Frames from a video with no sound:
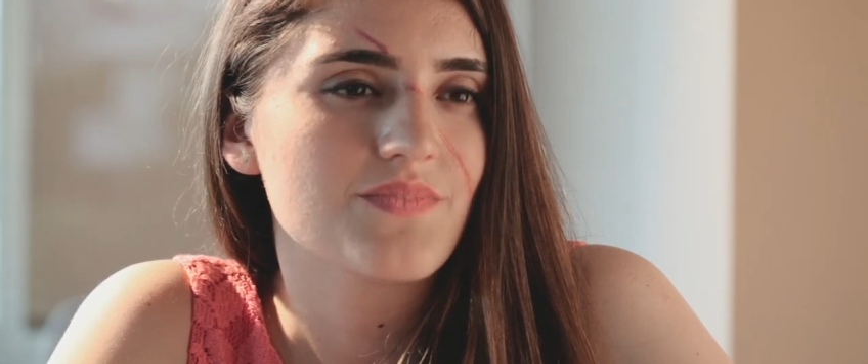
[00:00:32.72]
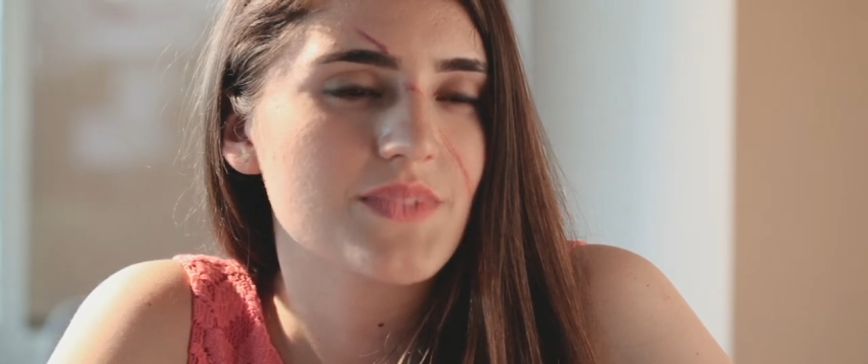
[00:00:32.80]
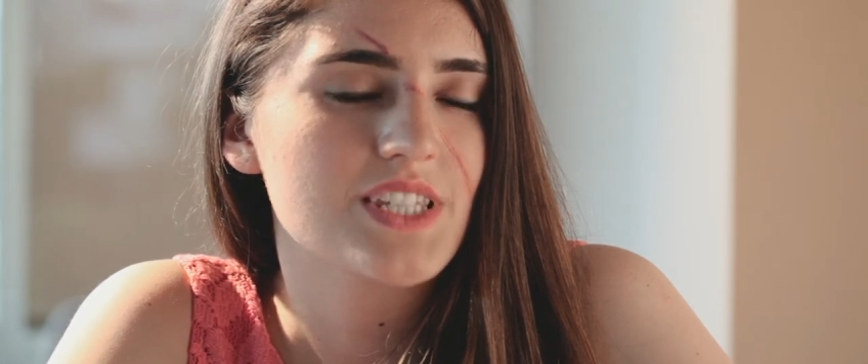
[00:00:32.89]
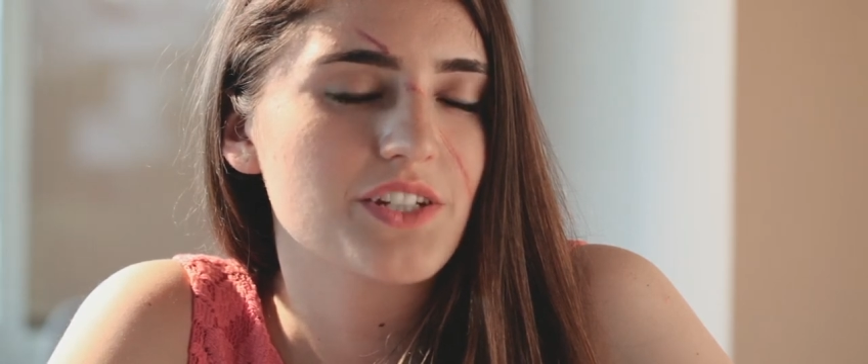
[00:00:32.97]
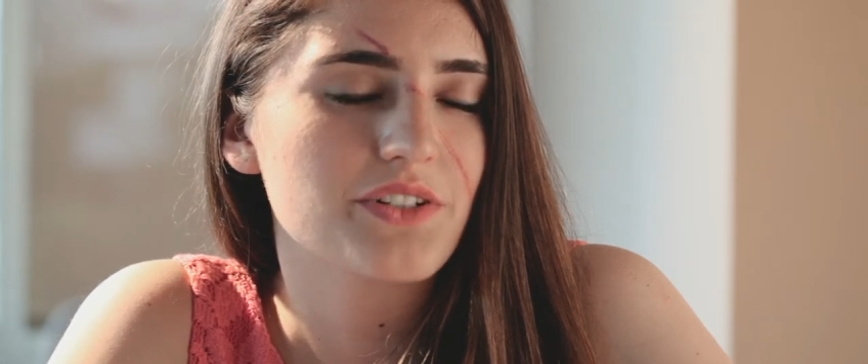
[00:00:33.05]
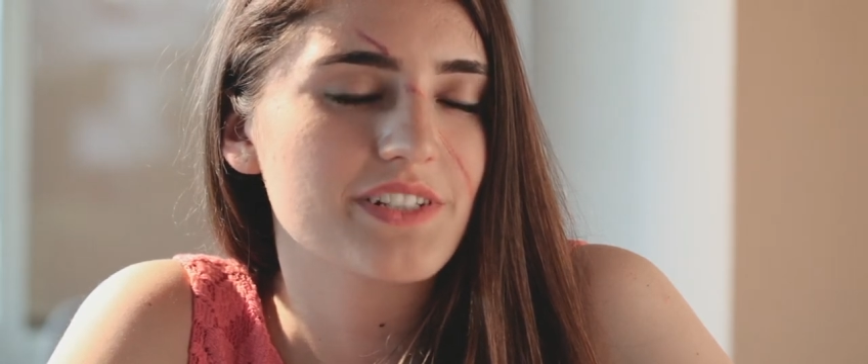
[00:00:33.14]

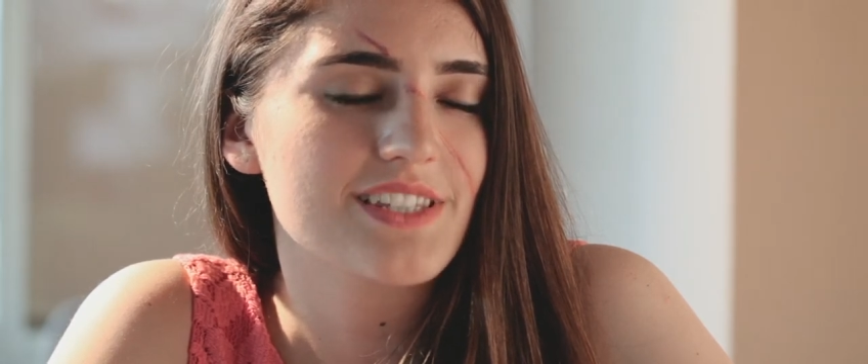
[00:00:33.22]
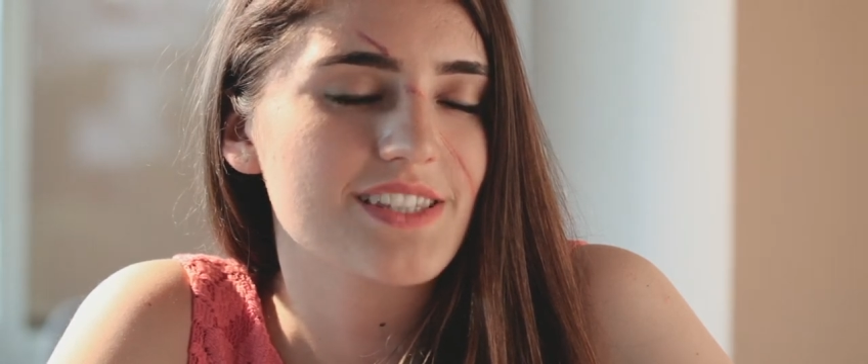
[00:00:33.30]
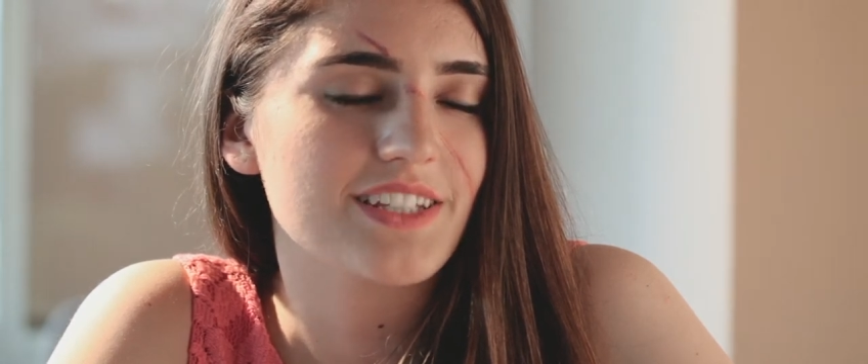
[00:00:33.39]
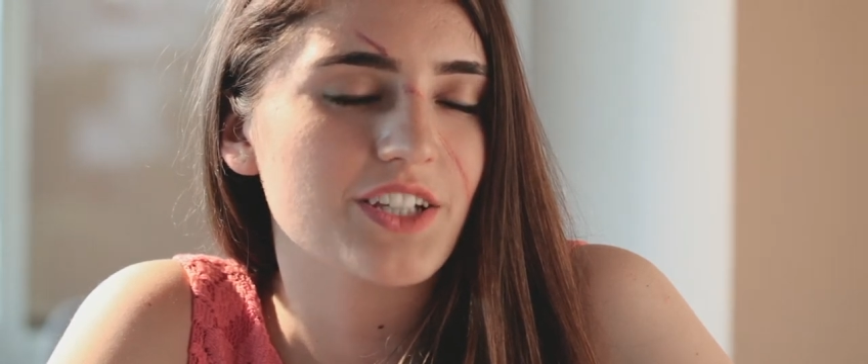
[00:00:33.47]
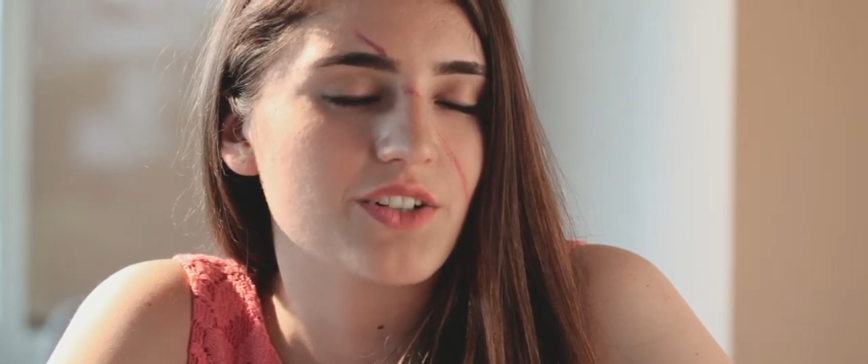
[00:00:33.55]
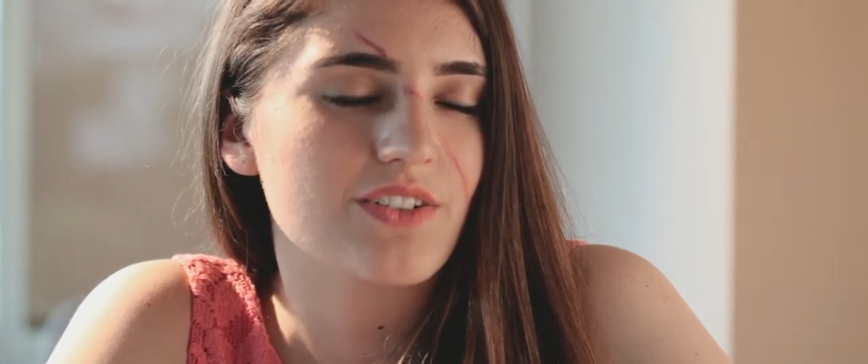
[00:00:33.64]

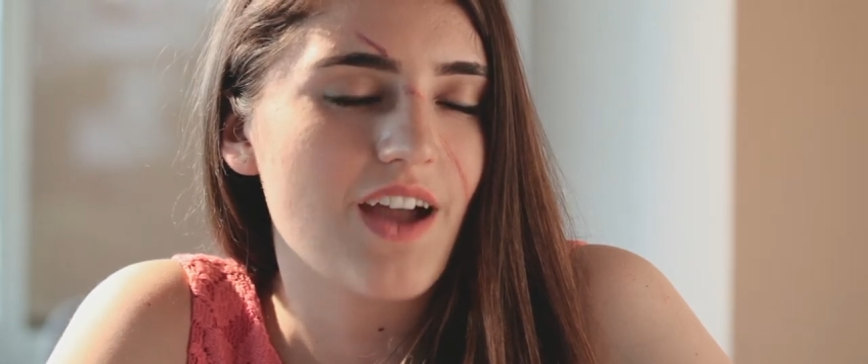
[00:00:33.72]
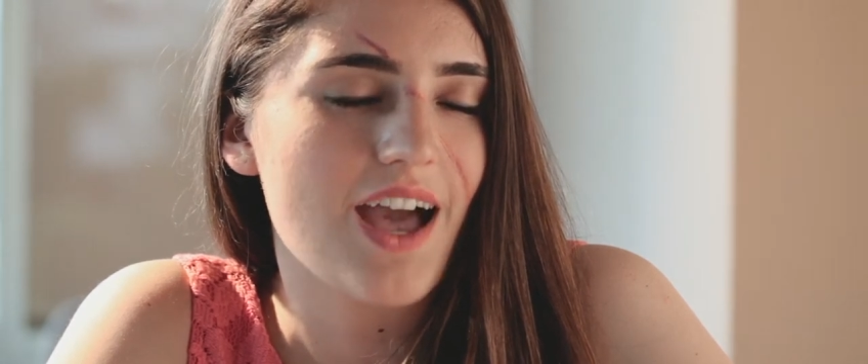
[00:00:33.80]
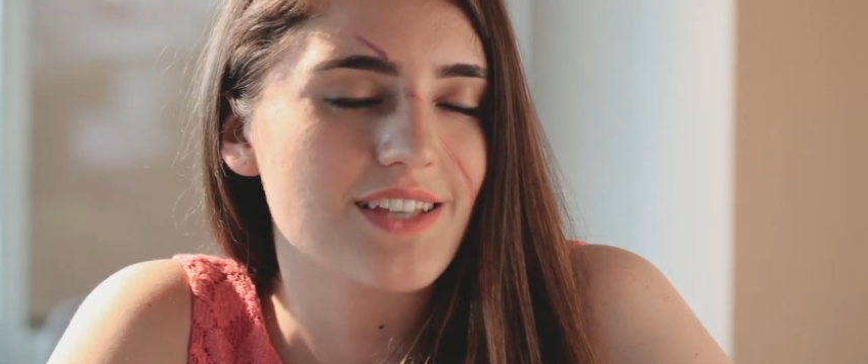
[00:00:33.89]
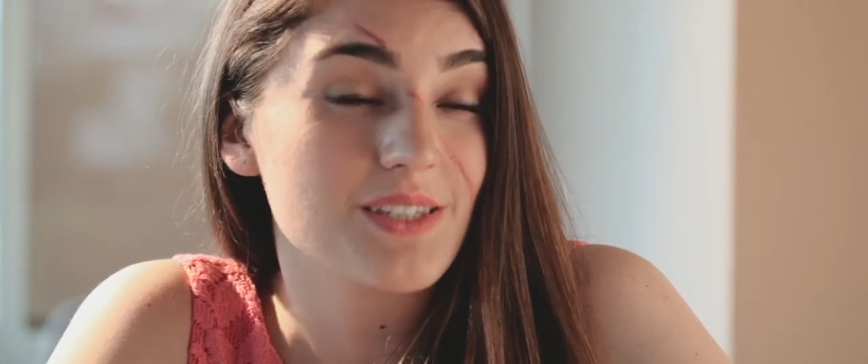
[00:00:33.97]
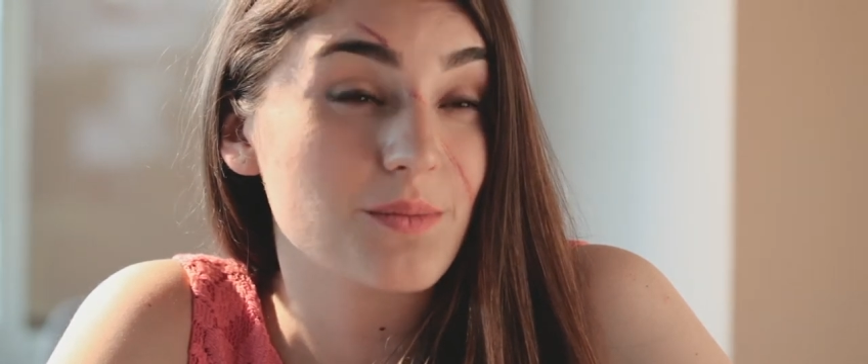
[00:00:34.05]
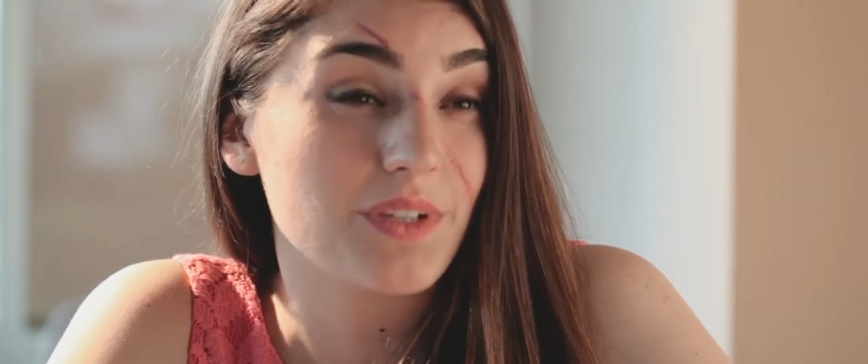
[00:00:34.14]
Seriously, you're
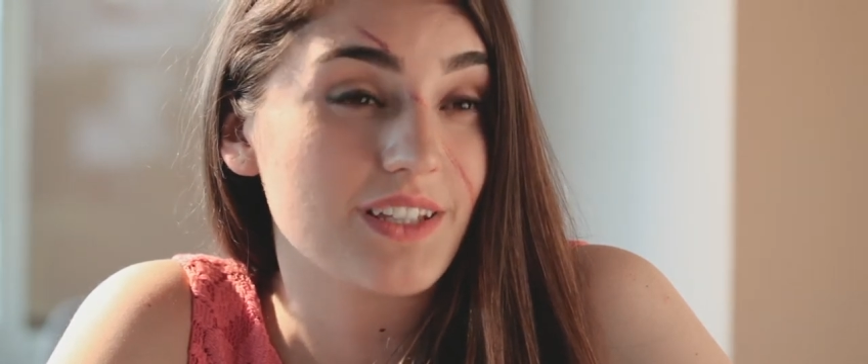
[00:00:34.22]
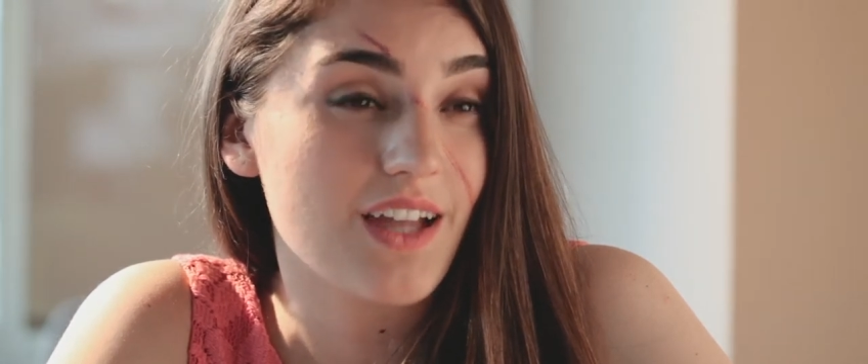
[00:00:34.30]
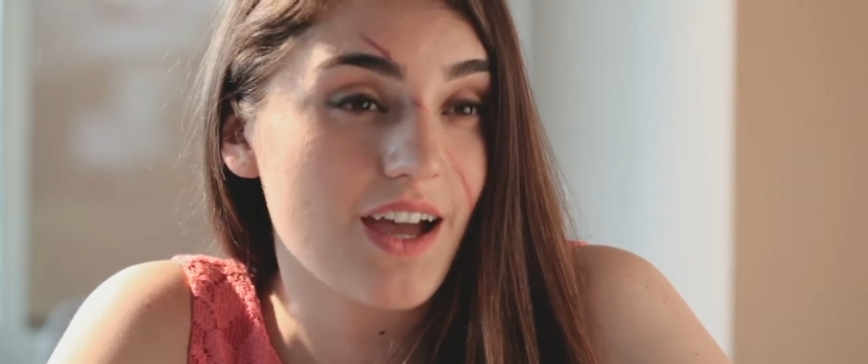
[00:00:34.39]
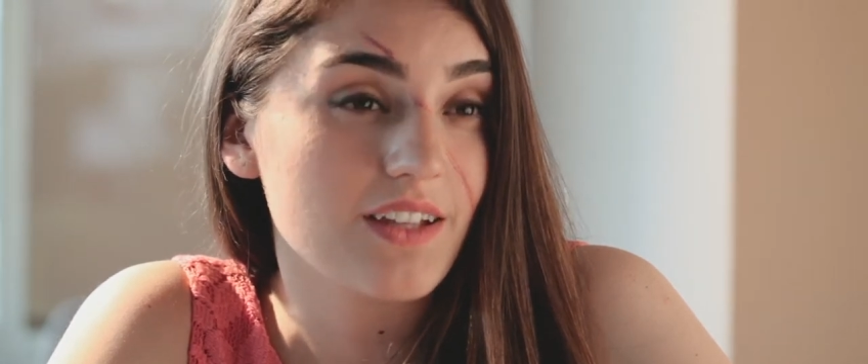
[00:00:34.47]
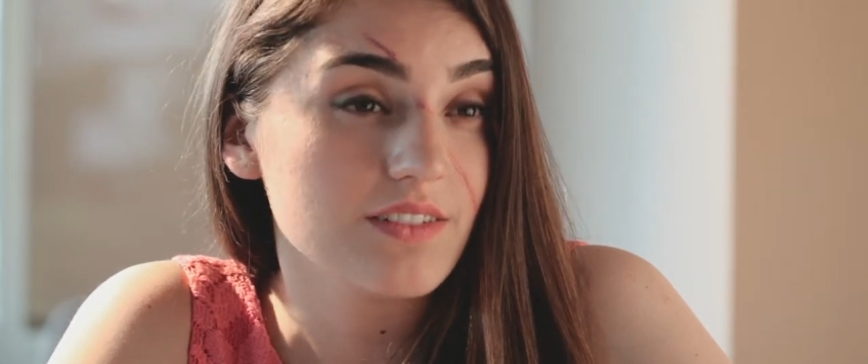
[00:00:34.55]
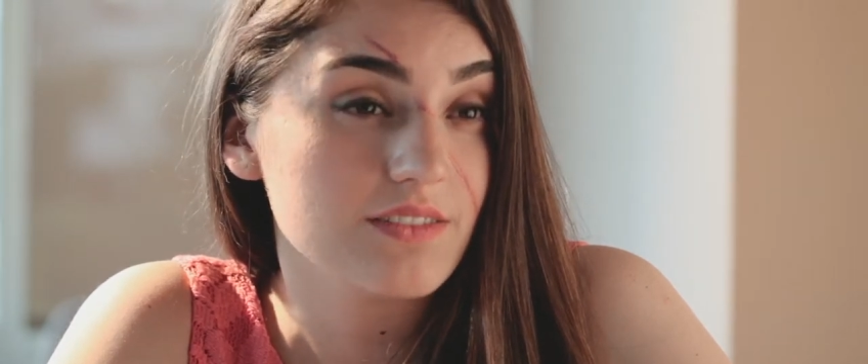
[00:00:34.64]
asking me
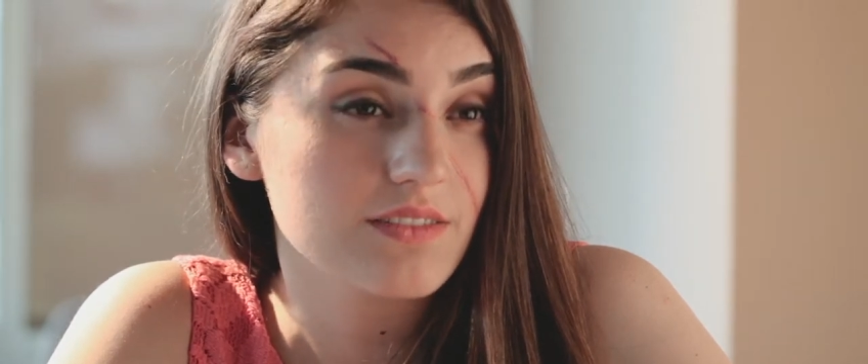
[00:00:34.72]
that?